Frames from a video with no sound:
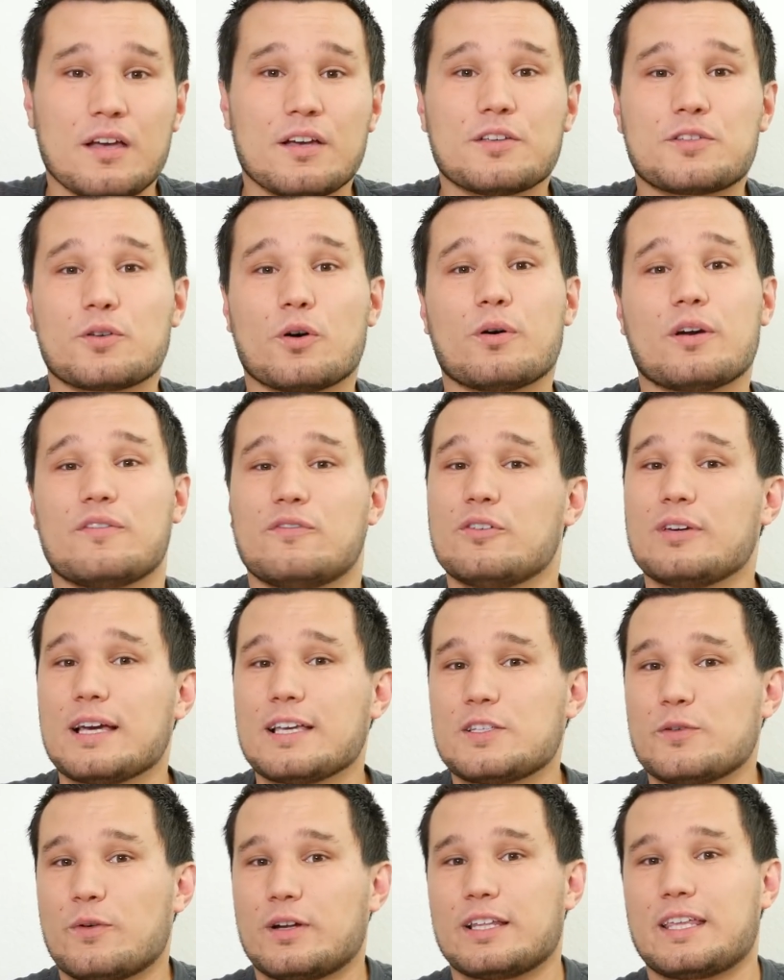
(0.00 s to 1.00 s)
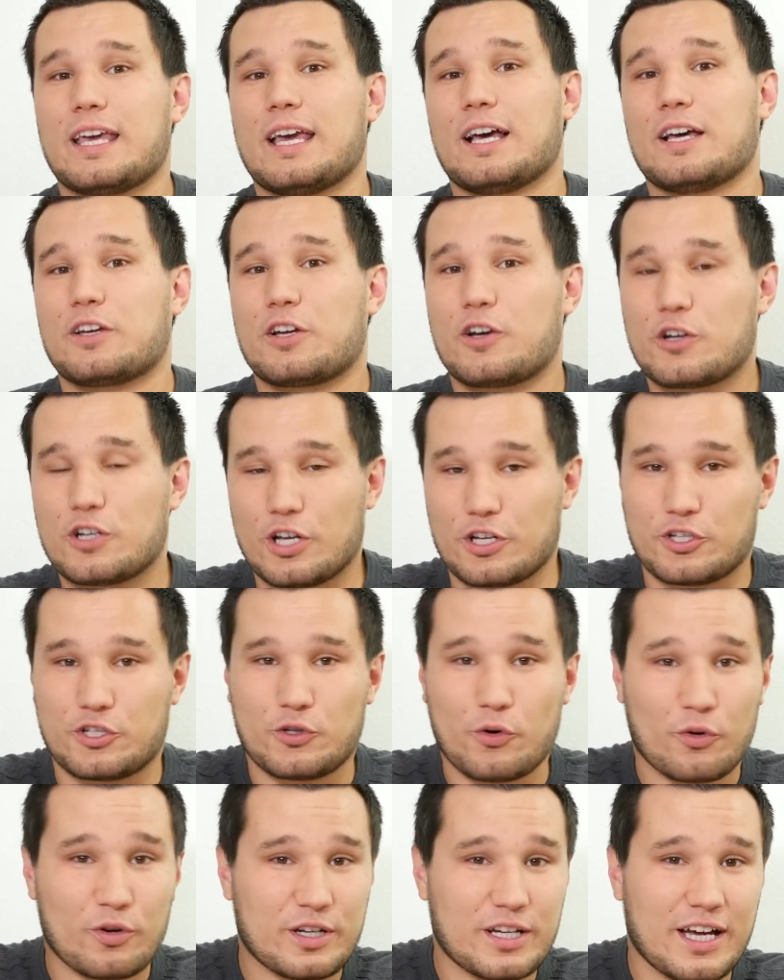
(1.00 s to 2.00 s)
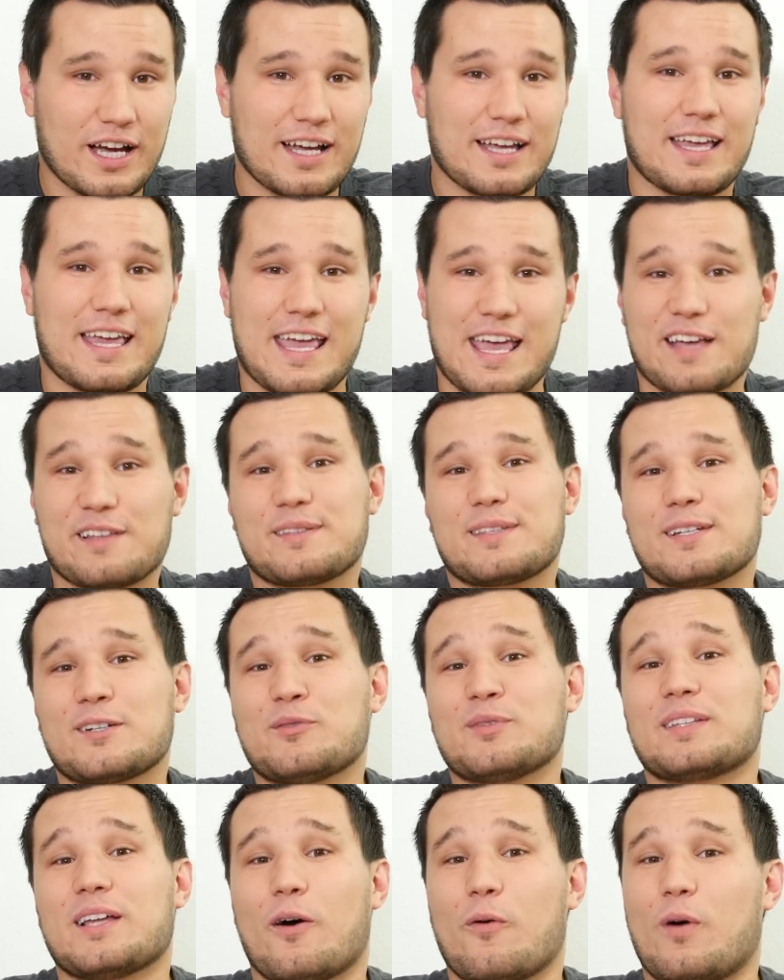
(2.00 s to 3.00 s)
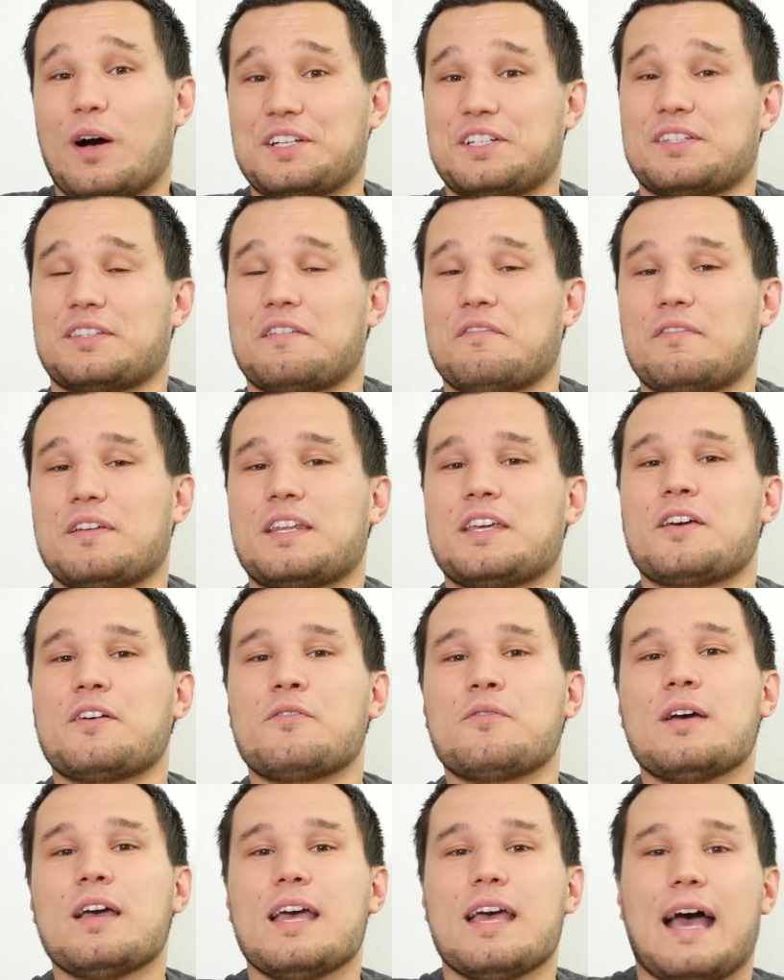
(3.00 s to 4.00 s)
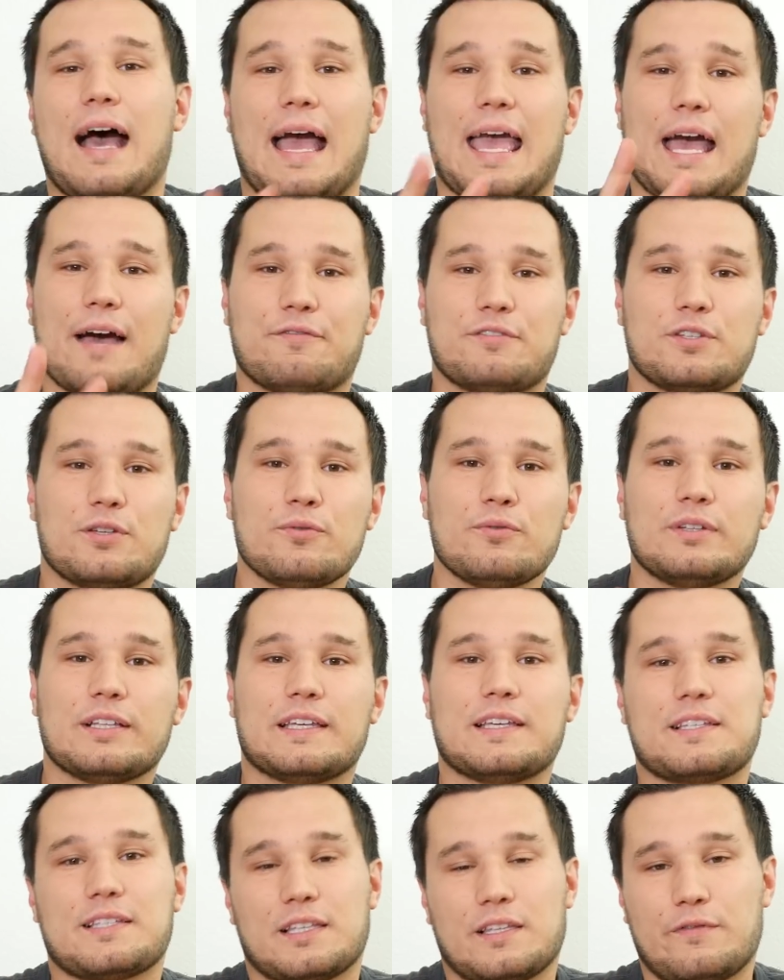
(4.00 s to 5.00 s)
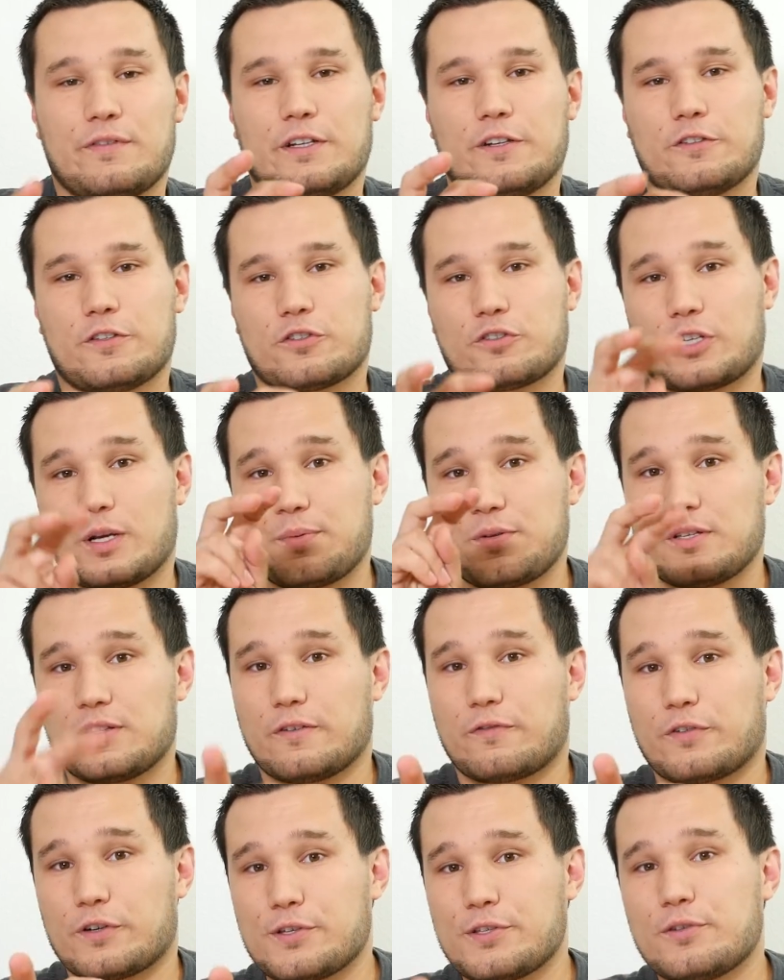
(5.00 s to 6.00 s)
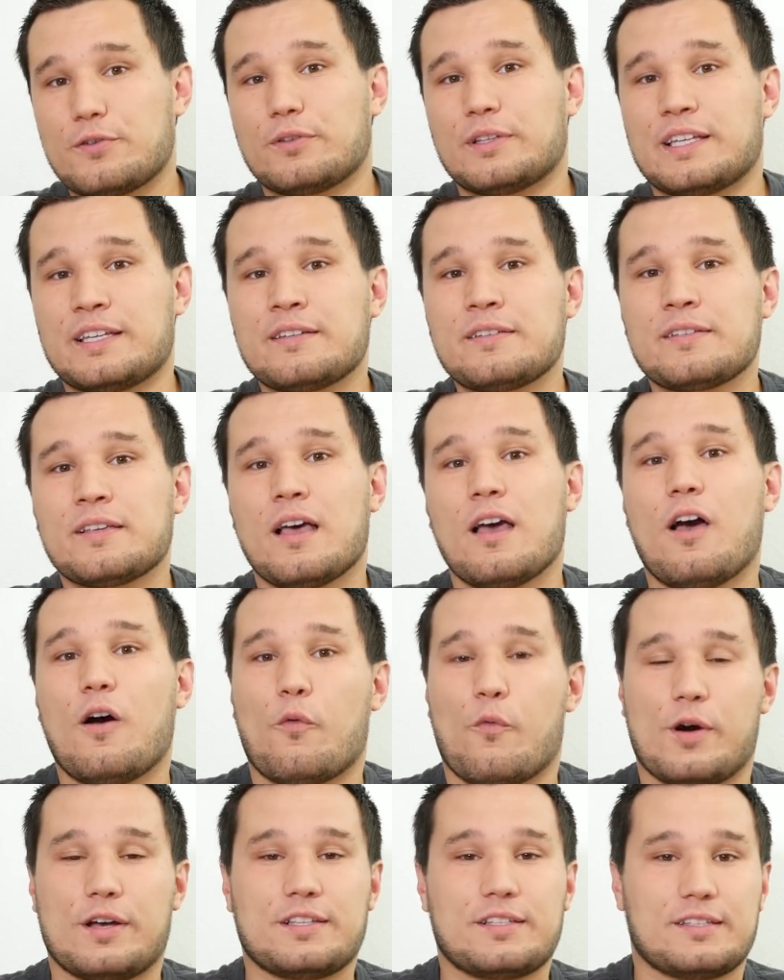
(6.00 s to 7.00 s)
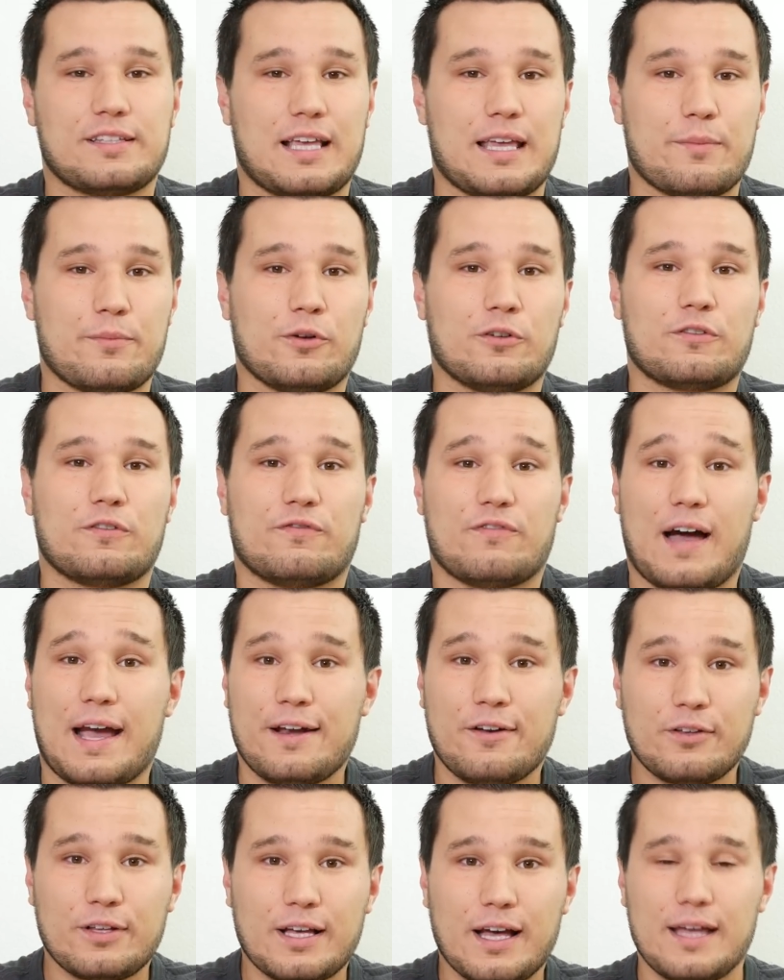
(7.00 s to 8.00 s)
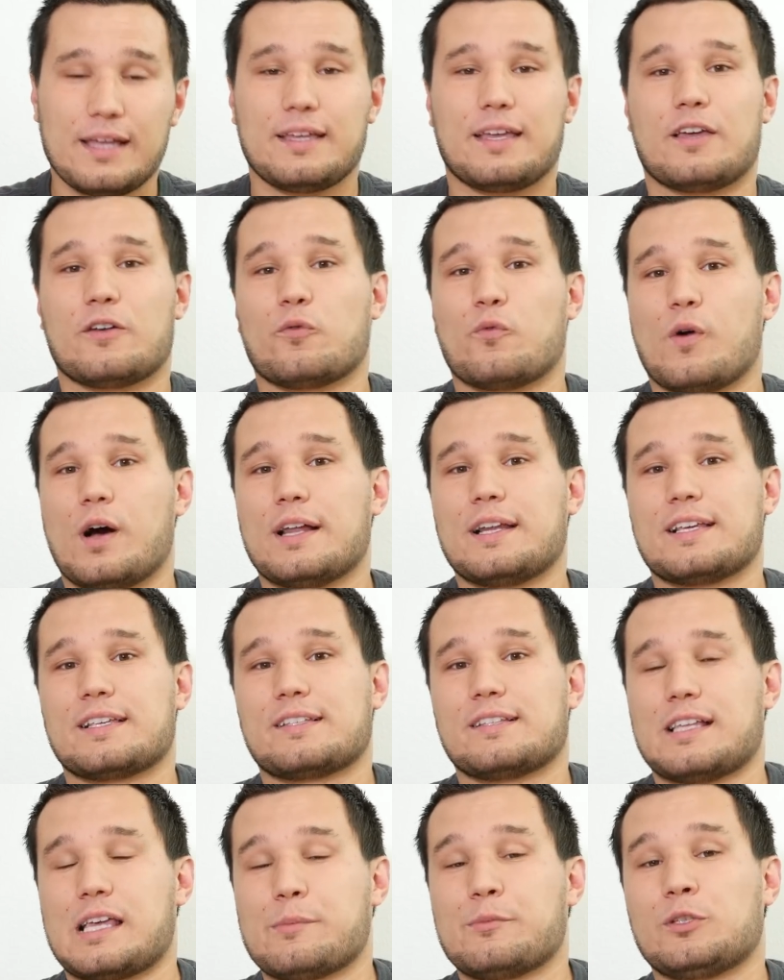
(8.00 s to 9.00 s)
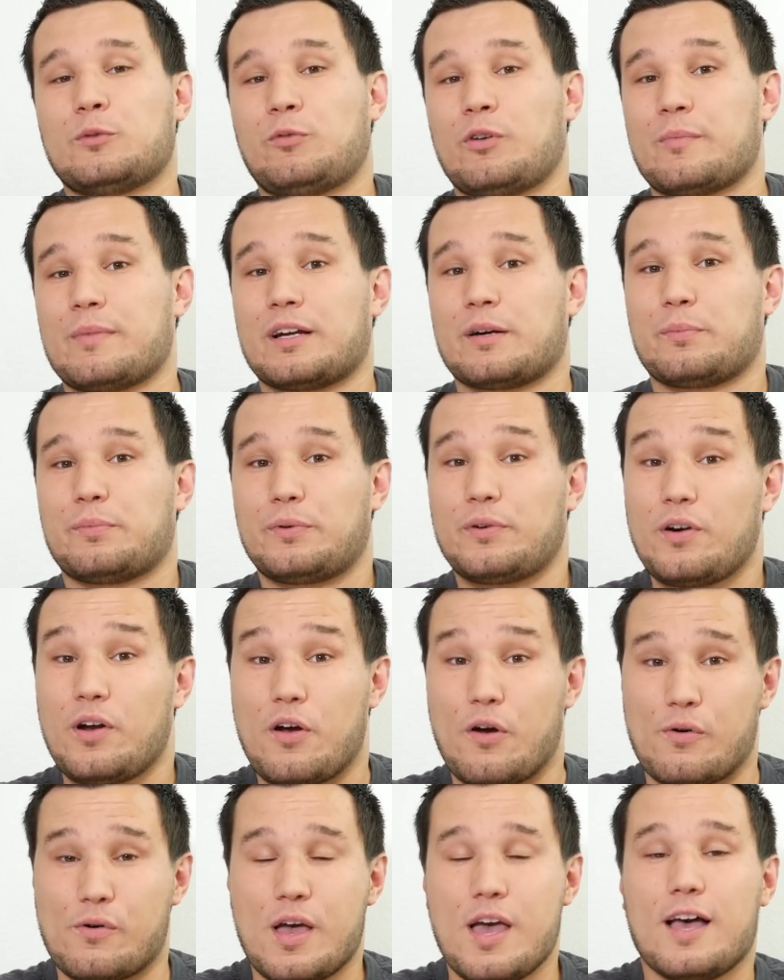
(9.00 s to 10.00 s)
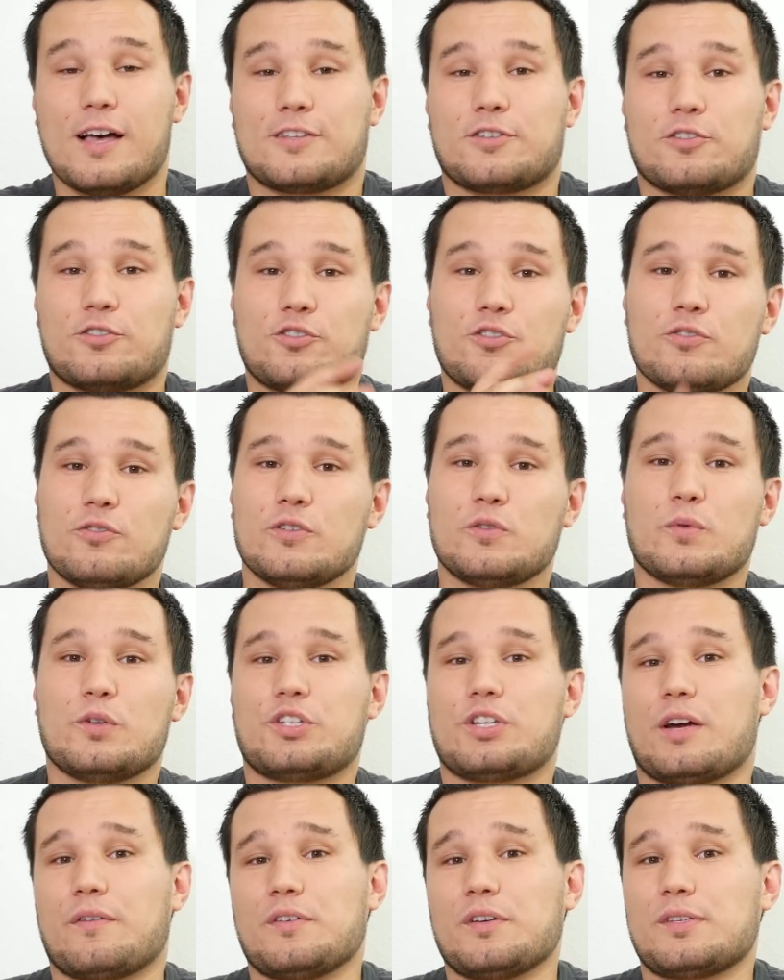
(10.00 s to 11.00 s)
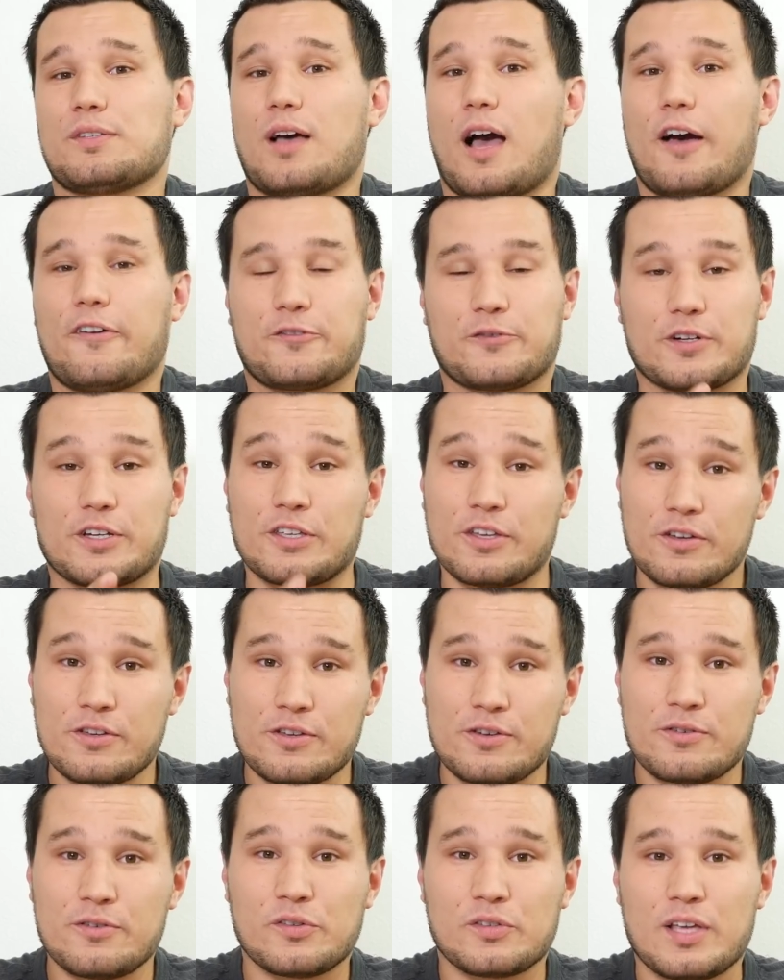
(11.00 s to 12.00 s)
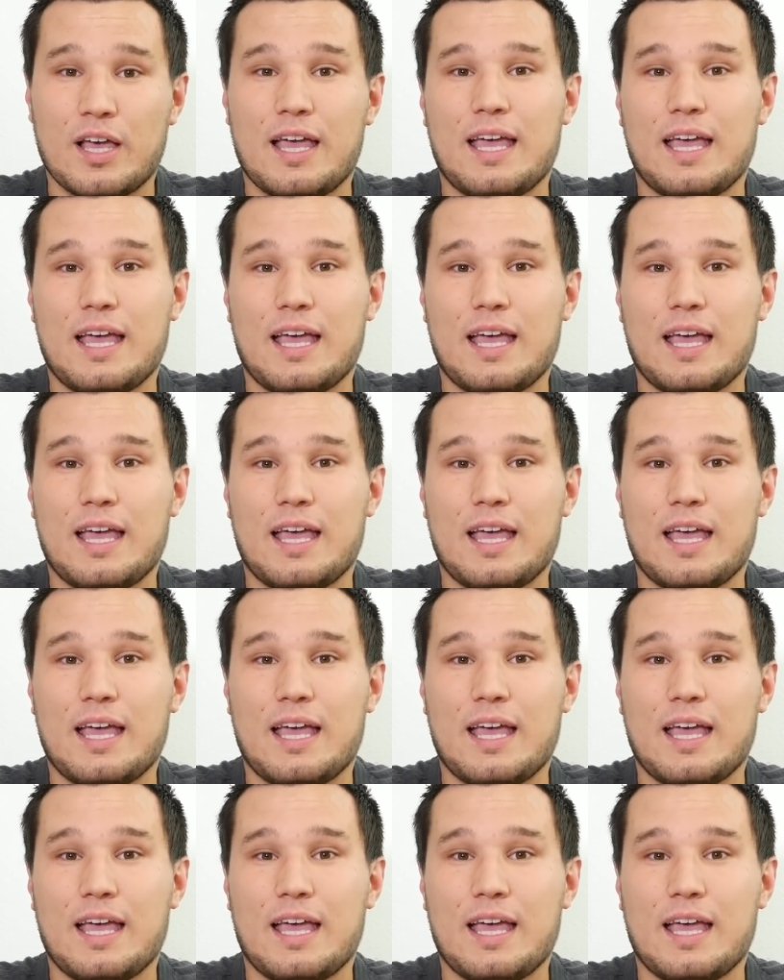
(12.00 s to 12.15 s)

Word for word: So if you guys want to get a, a, shortcut answer without watching the video, I have two links in the video description. The first two links, one's labeled Final Cut and one is labeled Premiere Pro. So choose whichever software you use